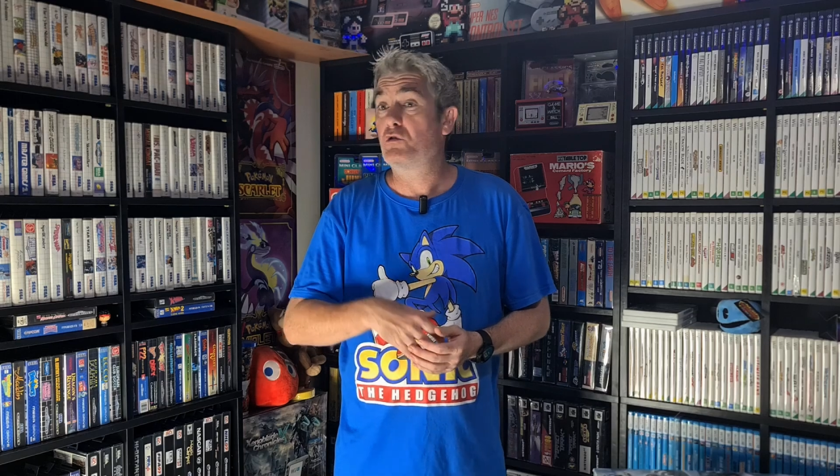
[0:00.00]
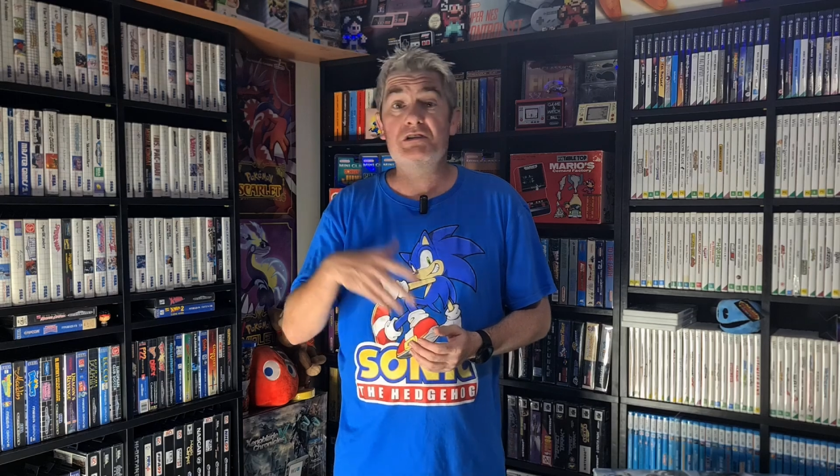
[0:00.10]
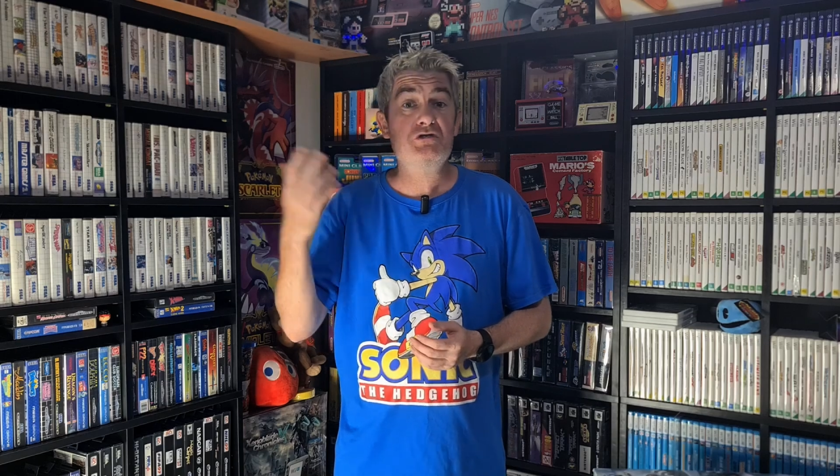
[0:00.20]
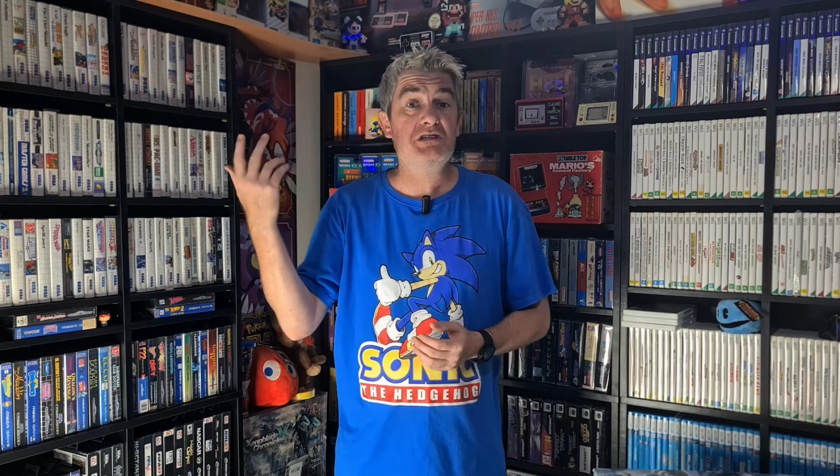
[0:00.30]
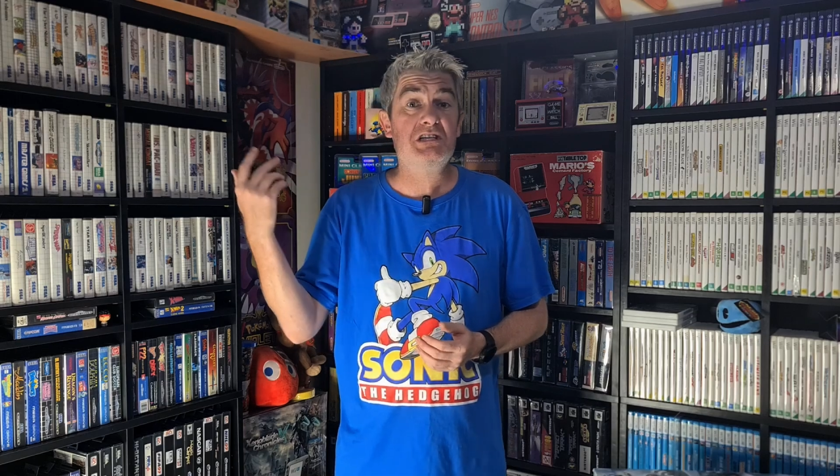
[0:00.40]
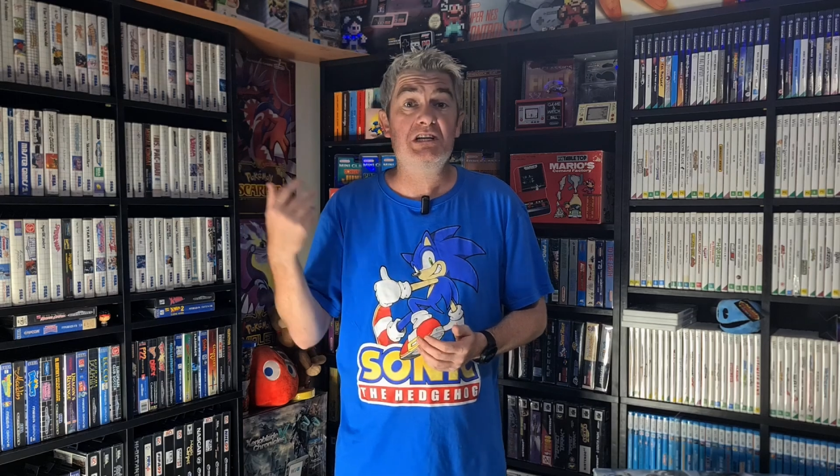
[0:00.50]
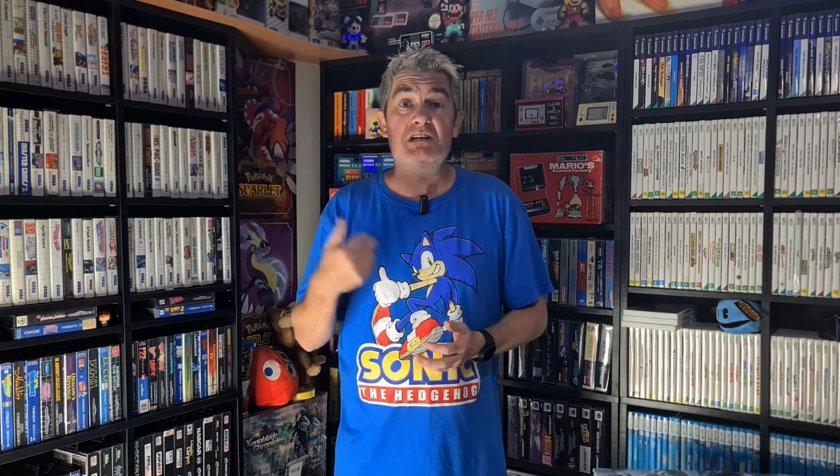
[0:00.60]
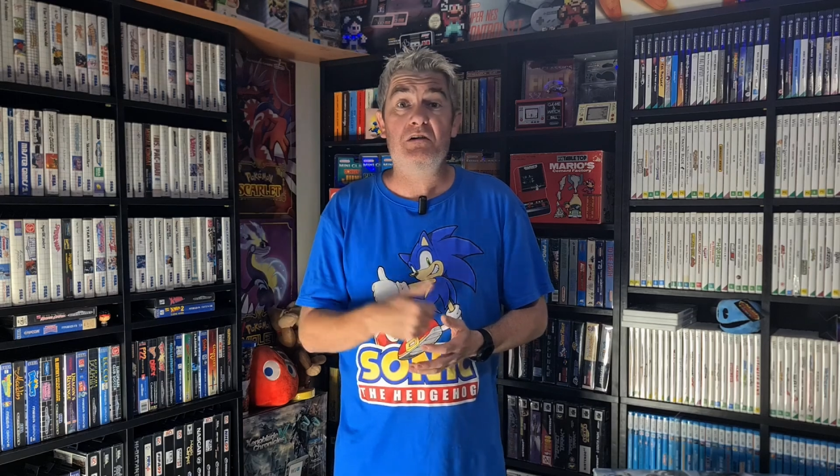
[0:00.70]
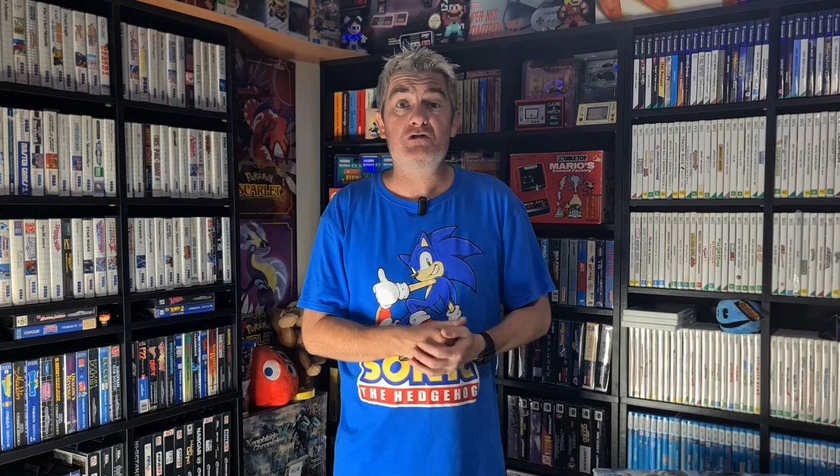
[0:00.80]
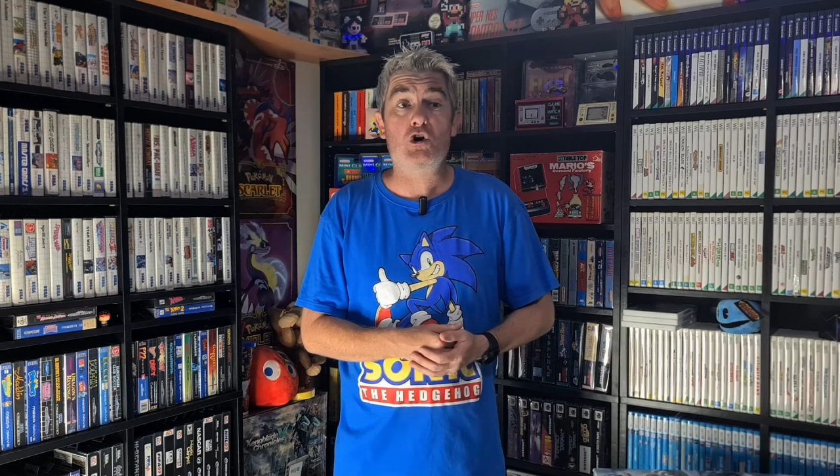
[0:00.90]
you're interested
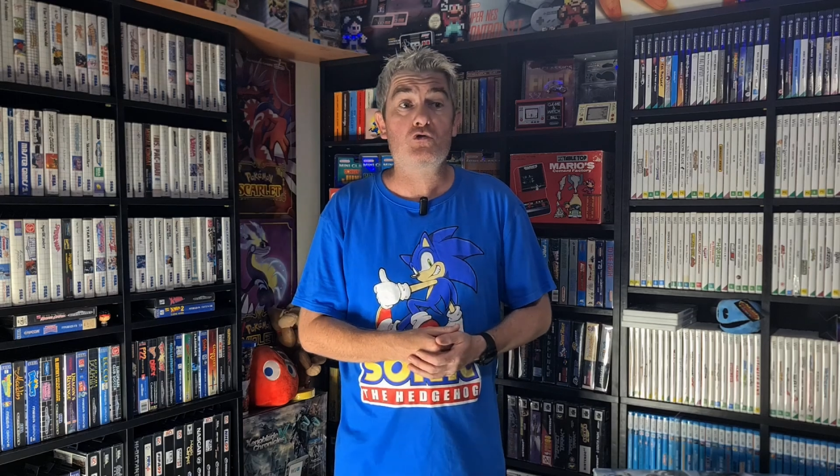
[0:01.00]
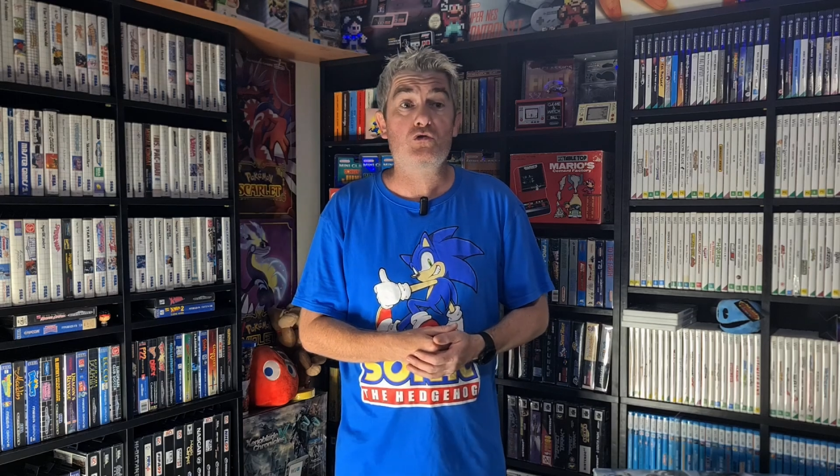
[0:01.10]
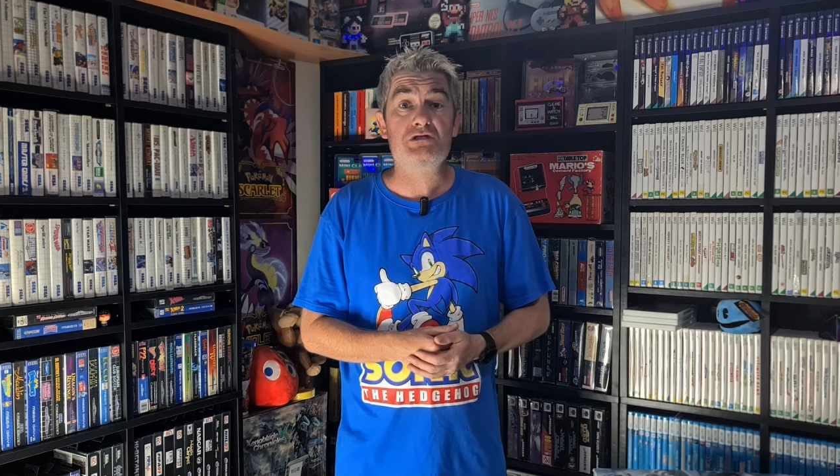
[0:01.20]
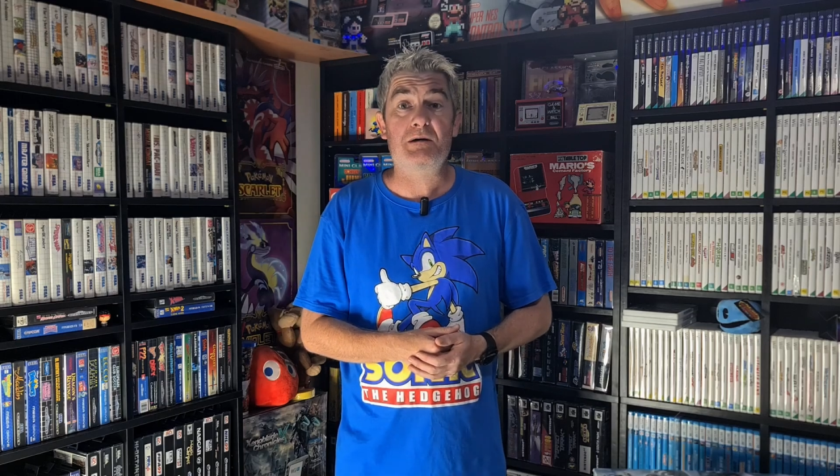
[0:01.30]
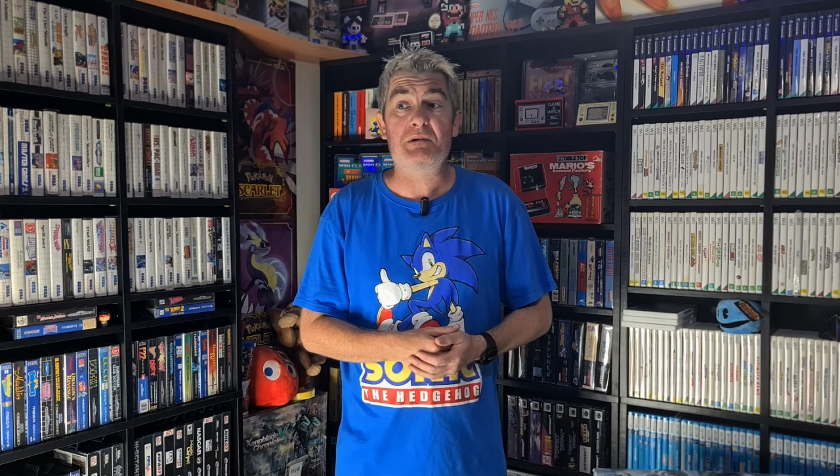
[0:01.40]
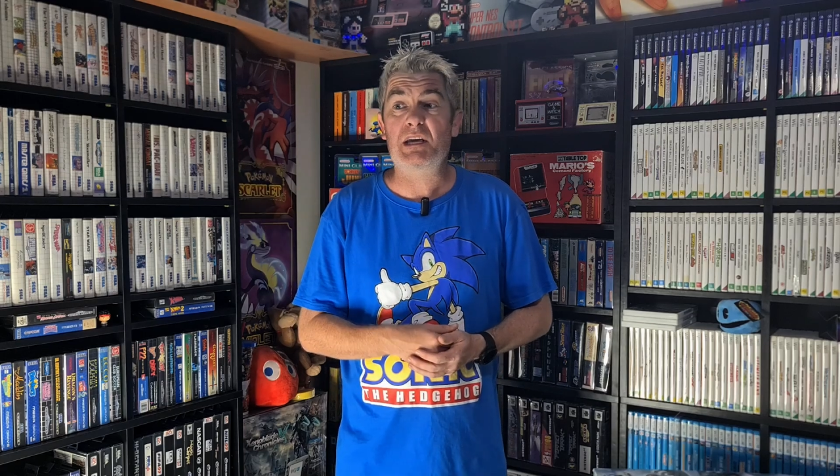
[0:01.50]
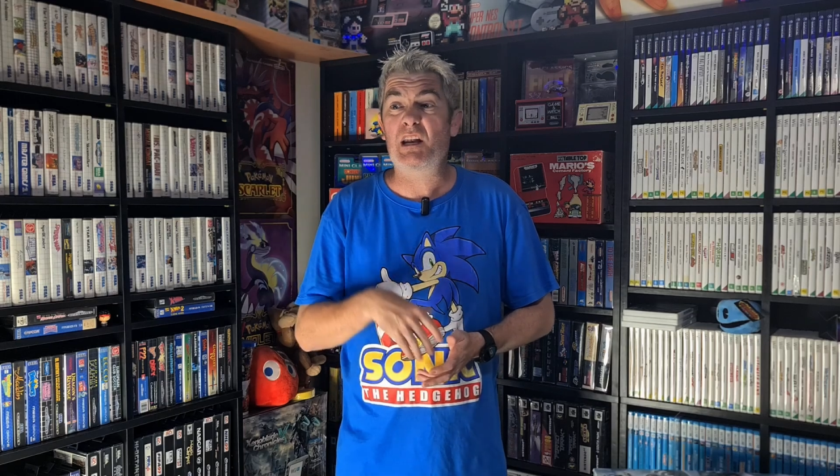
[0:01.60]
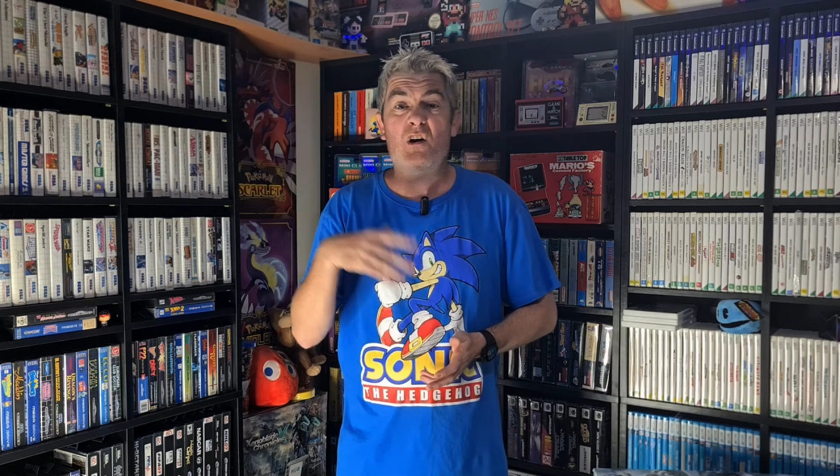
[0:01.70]
in a genre or something,